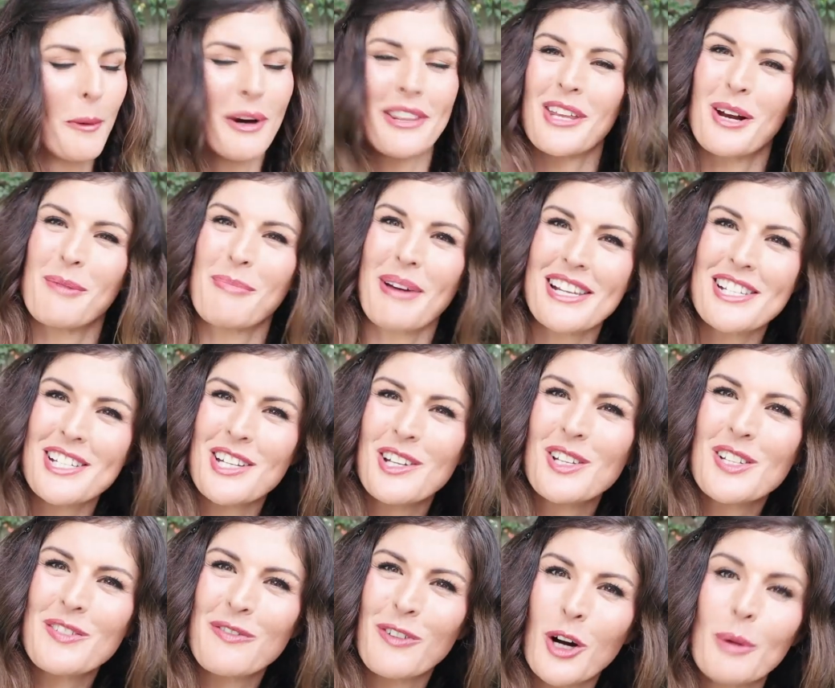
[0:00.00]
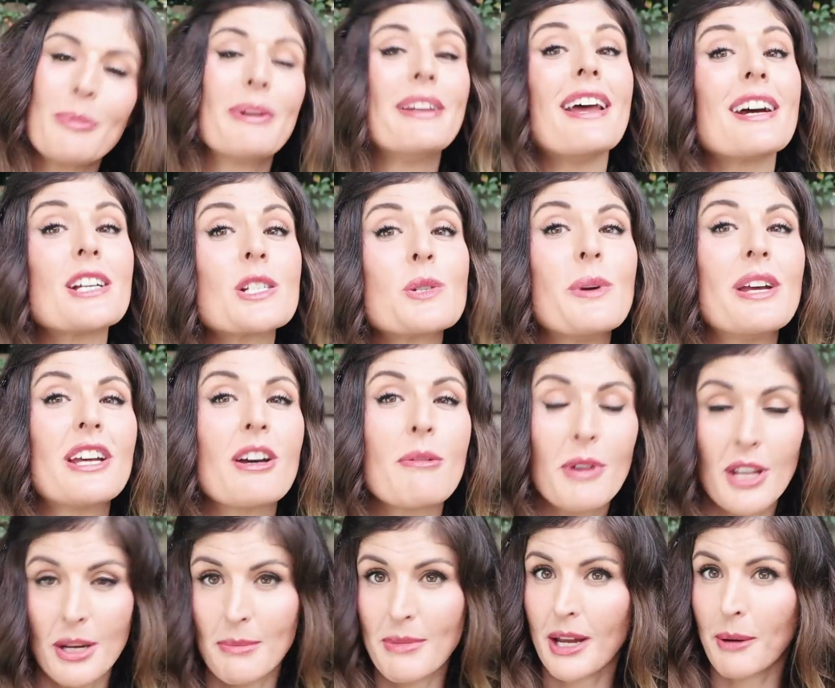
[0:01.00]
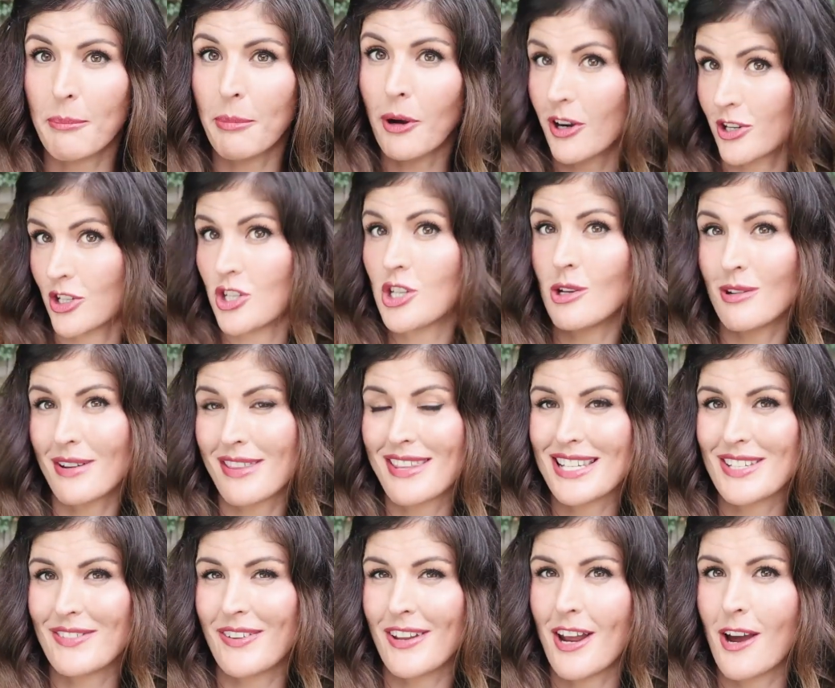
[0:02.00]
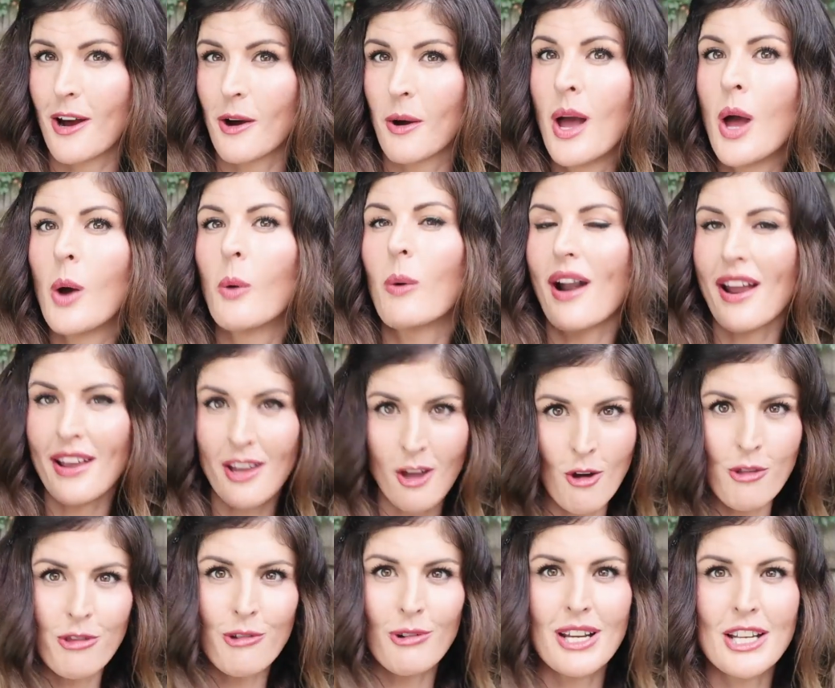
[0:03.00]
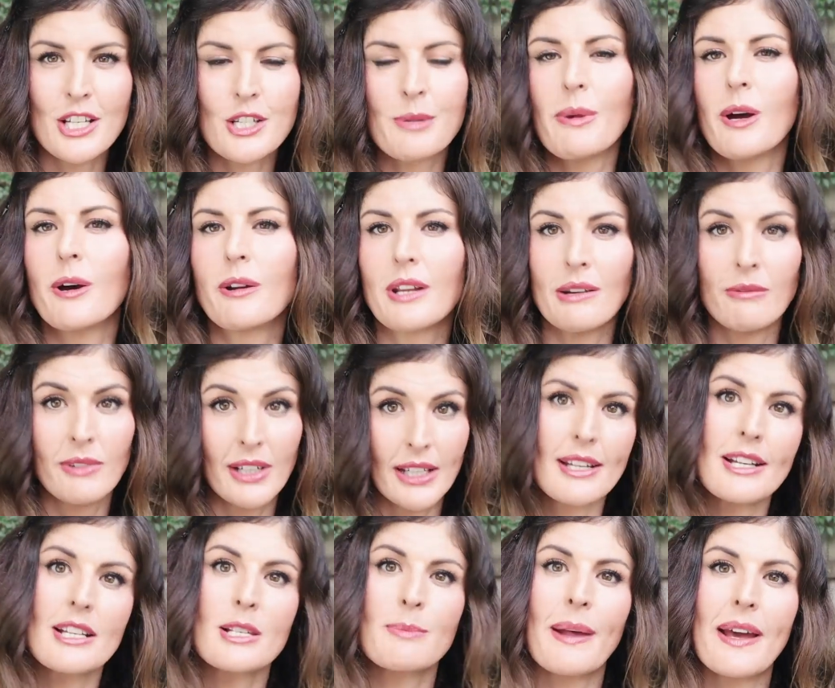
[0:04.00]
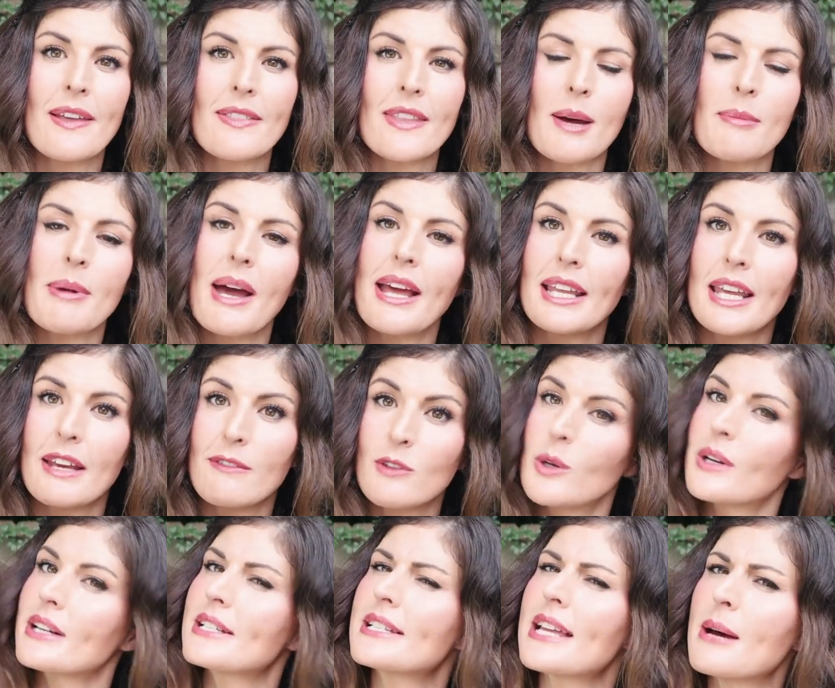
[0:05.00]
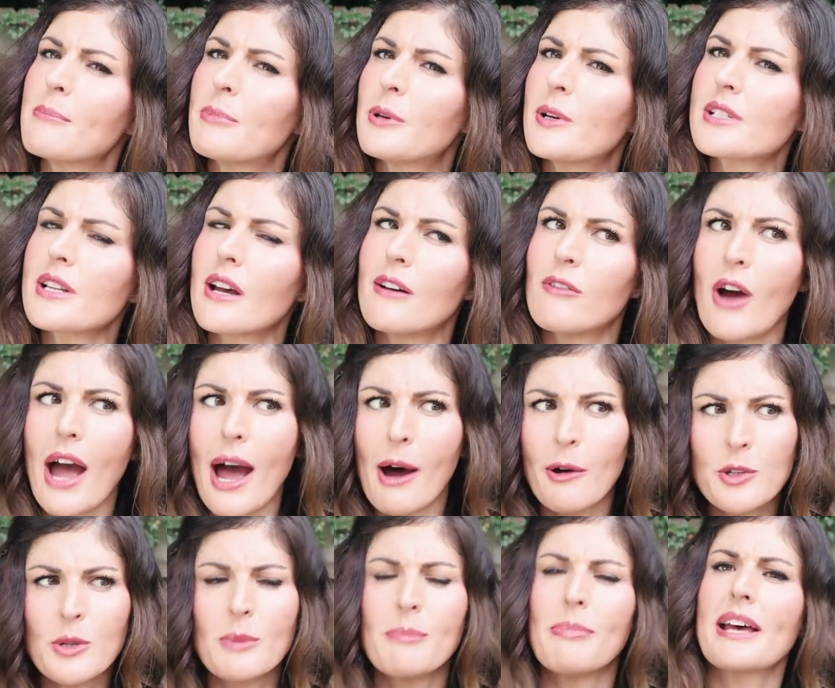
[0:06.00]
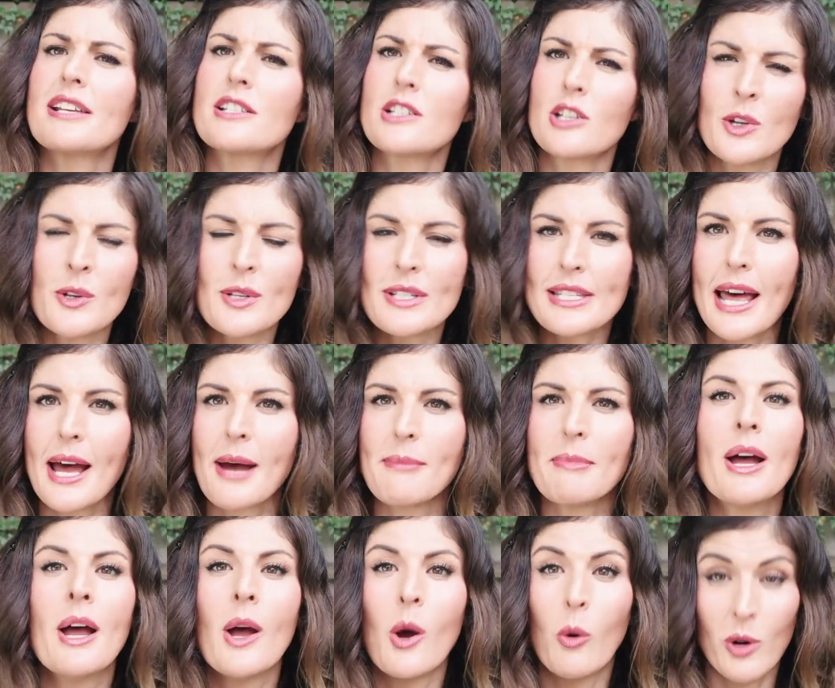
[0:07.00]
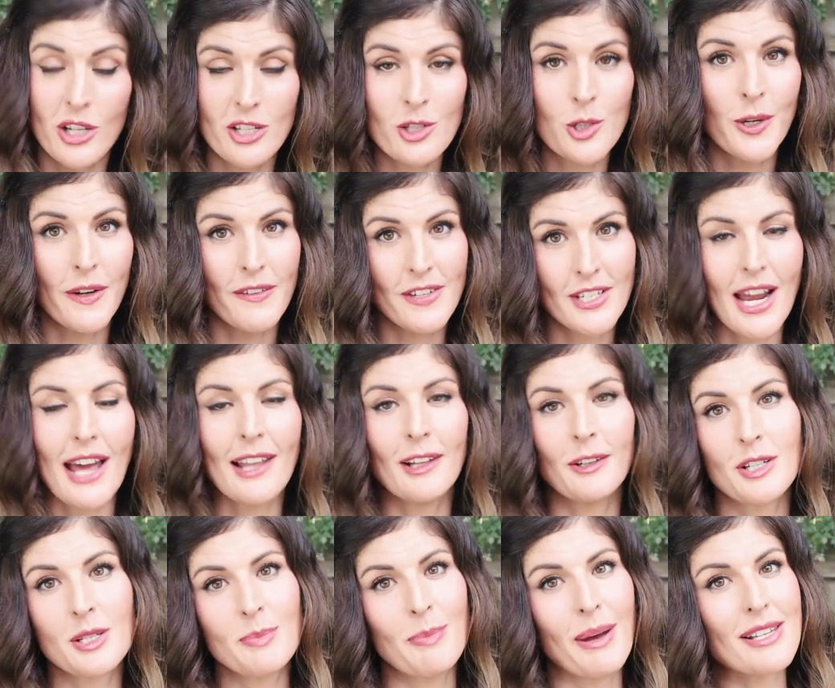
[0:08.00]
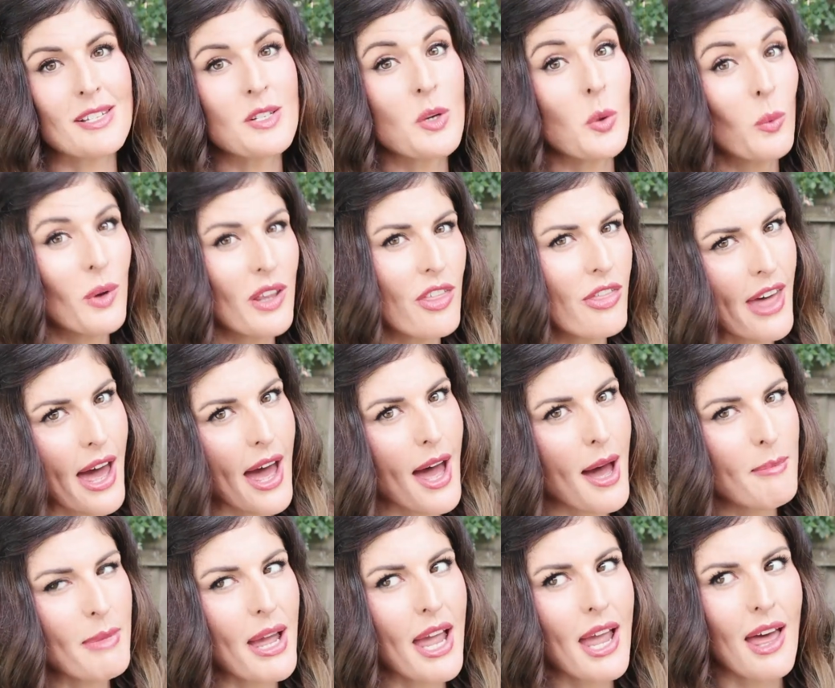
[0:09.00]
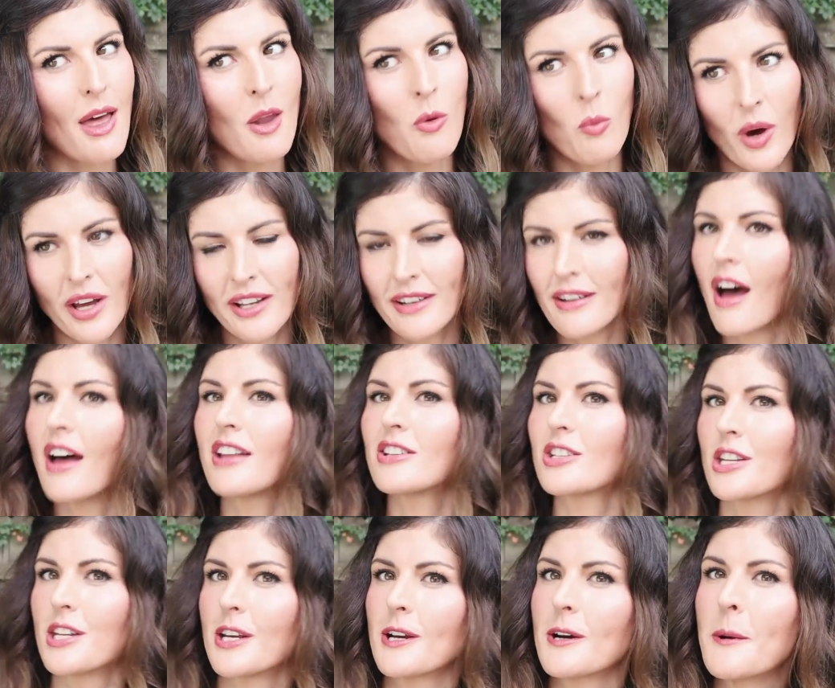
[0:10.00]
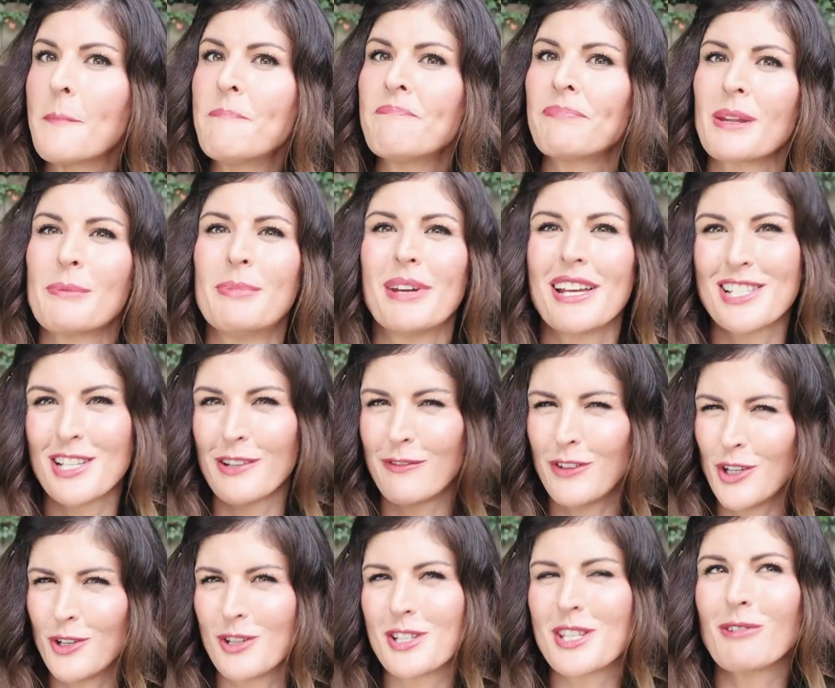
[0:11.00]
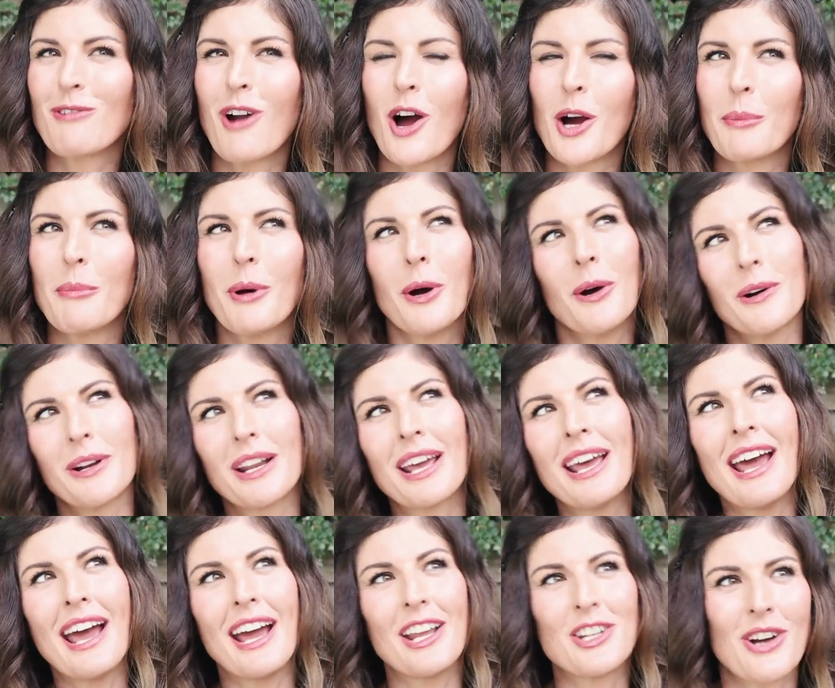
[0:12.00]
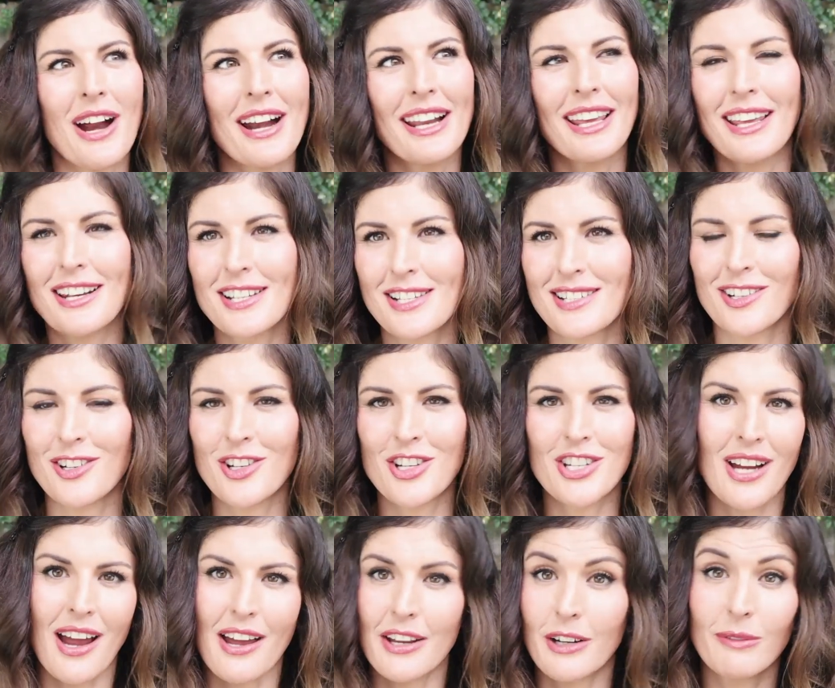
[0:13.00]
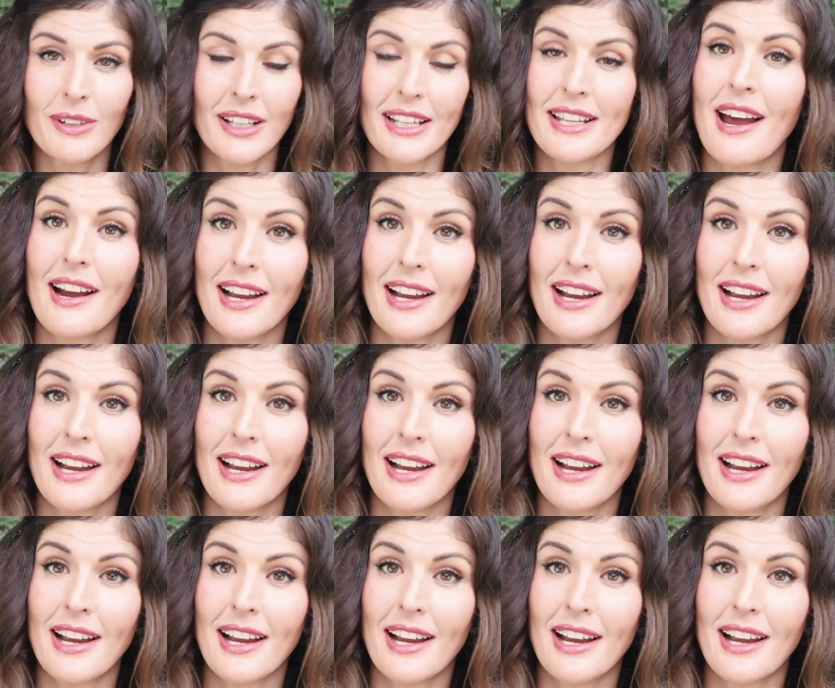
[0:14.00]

what they're best used for, but next week I'm gonna make a part part two to this video where I go through each mode and really explain them and give you examples of how to best use them, what sort of shot looks best with them, and what not to do. Because if you use the wrong mode and try to get a certain shot, you're really